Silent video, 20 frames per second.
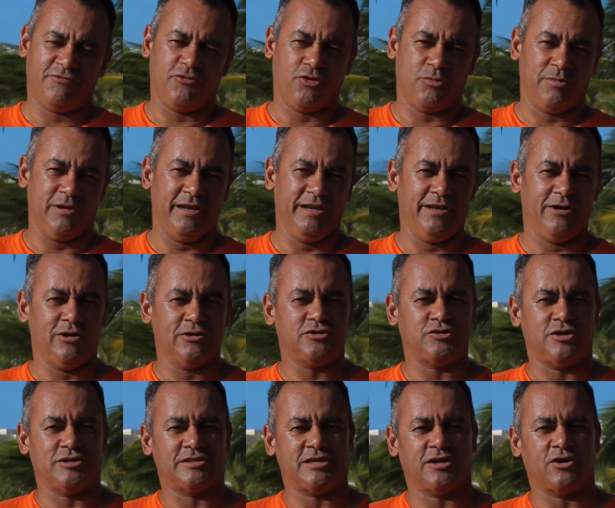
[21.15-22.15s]
formerly
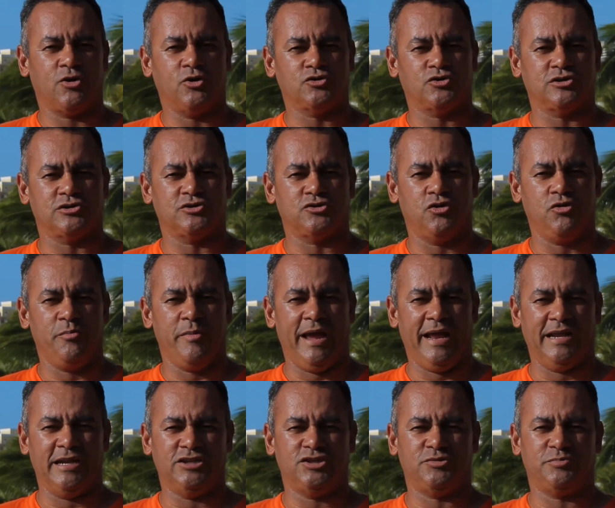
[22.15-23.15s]
also as a coastal zone
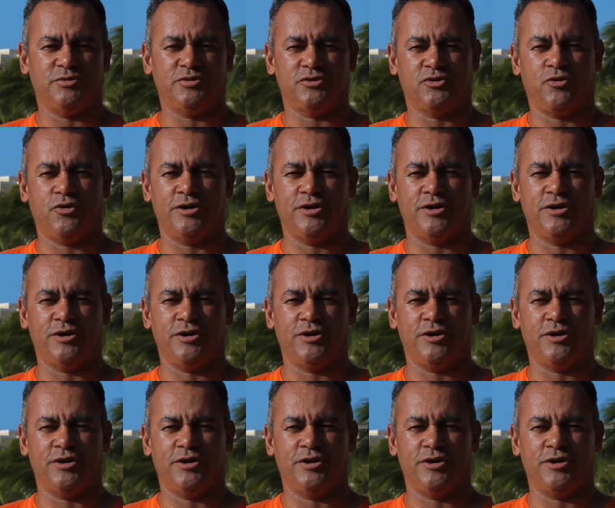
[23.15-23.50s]
management